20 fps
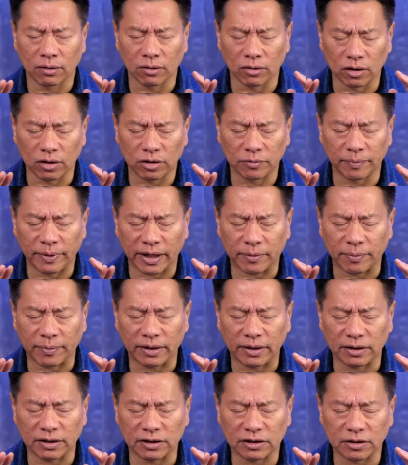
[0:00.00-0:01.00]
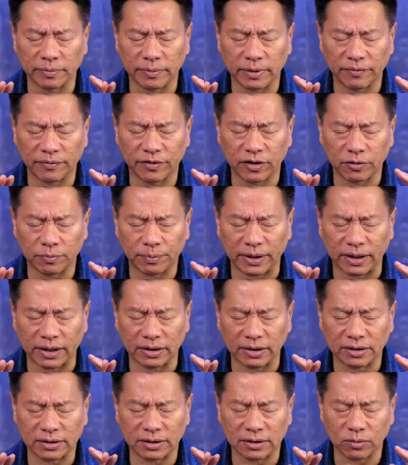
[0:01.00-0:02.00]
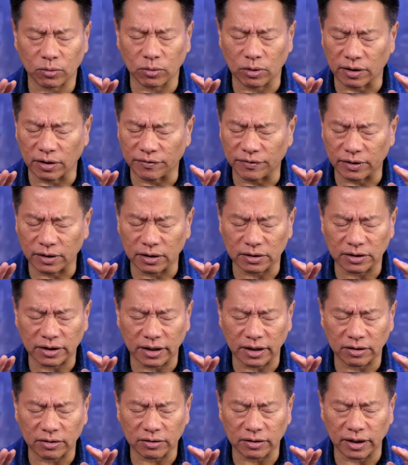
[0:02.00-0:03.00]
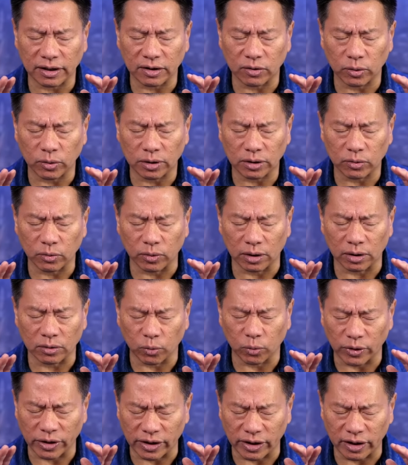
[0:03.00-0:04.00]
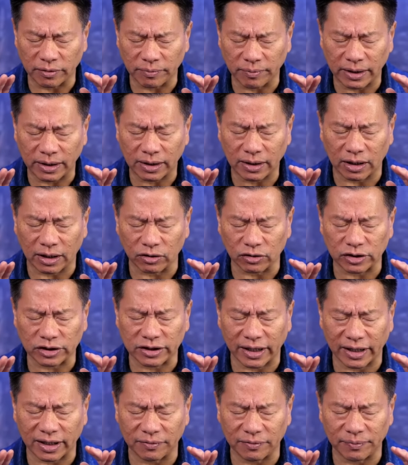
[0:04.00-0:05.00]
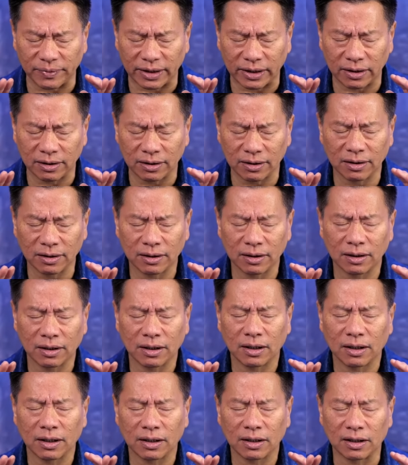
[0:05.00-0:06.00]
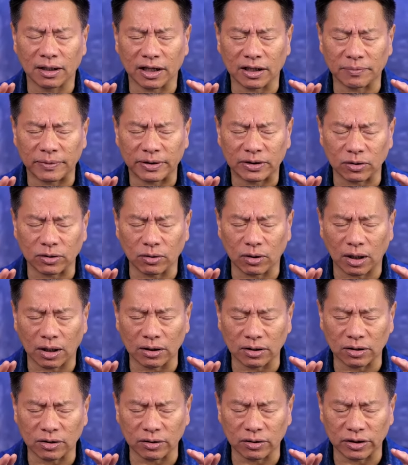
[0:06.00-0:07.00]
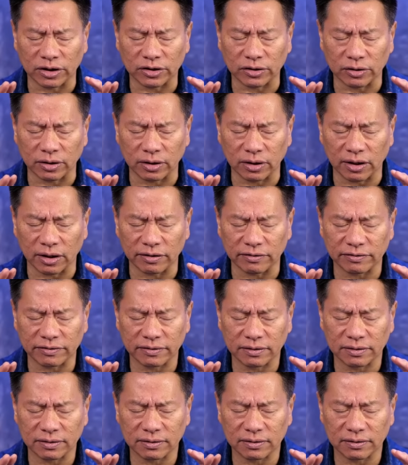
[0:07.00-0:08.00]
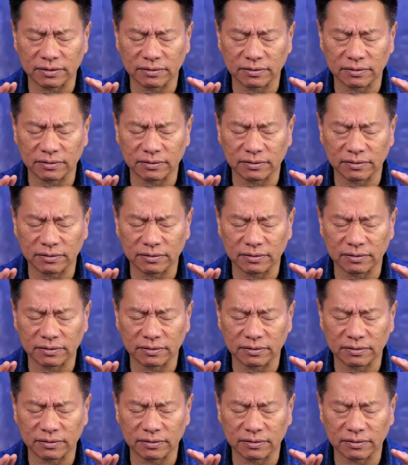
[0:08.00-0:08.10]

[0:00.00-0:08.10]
Lord, make me an instrument of your peace. Wherever there's hatred anywhere in the world, within me, outside of me, let me sow unconditional love.